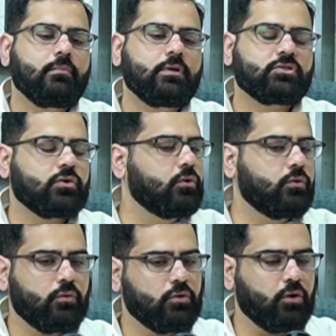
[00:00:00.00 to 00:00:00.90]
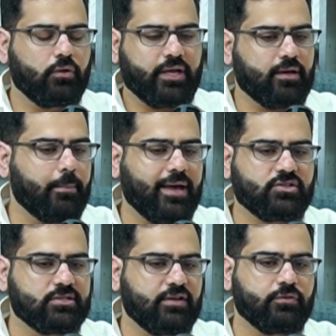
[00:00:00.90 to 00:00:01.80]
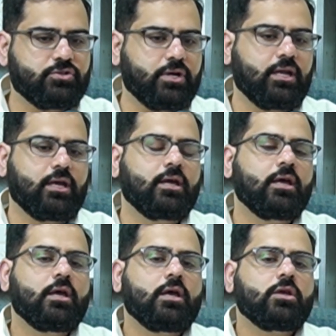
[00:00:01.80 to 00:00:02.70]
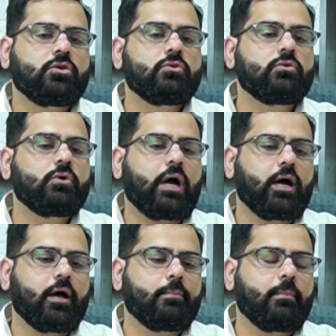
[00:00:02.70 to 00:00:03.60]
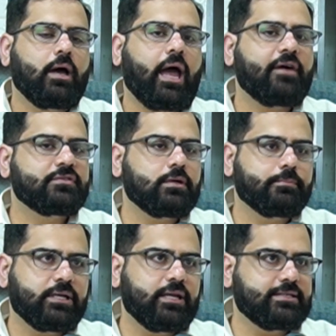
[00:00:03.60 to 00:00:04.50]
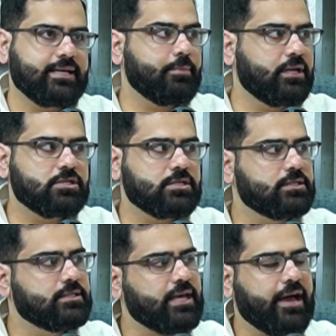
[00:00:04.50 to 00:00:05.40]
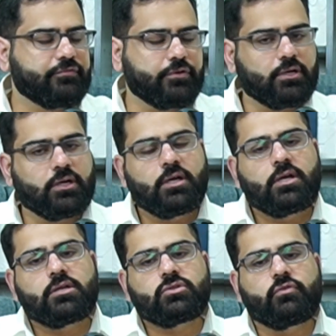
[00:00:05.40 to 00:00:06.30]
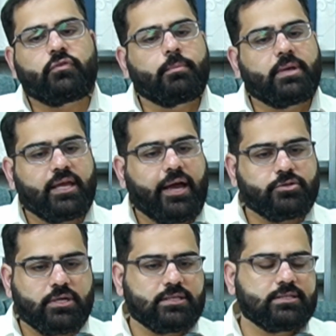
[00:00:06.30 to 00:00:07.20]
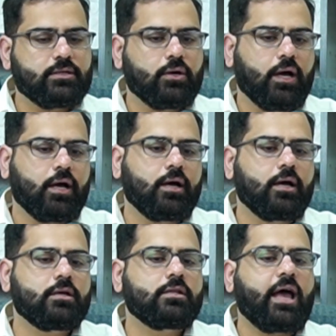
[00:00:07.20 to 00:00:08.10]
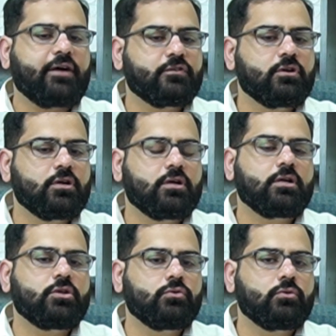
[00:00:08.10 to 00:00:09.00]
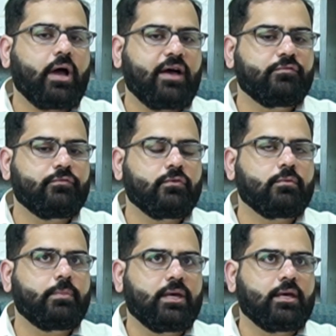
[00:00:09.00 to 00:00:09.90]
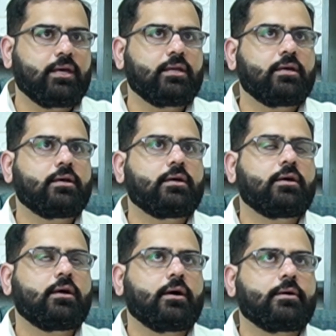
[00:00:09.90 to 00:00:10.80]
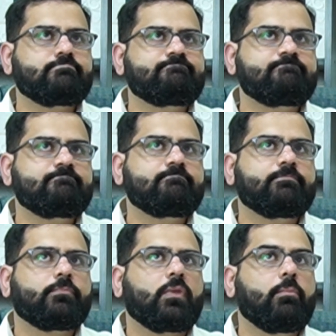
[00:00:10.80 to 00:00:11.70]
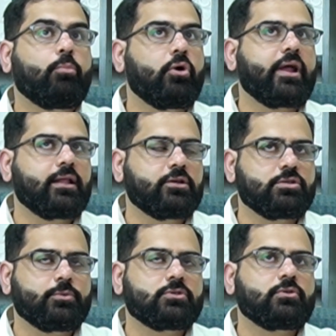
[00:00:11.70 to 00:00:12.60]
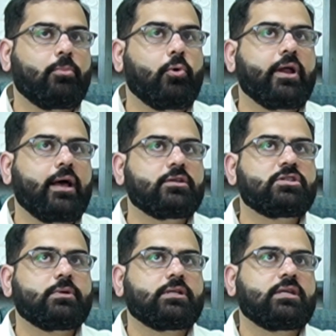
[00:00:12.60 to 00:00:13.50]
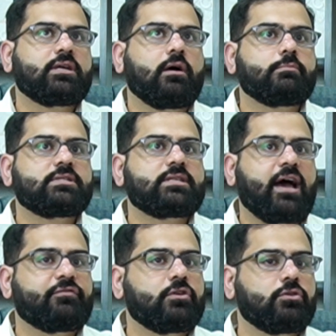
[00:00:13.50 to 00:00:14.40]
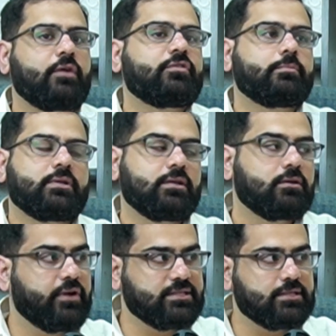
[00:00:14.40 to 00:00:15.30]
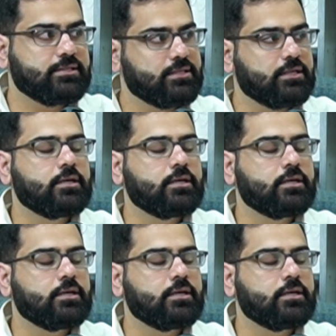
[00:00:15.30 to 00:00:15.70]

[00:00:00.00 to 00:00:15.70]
so like a master's level training, you have to complete examinations after. So for pediatrics, after you have been um, board eligible. So board eligibility comes after you have completed a residency.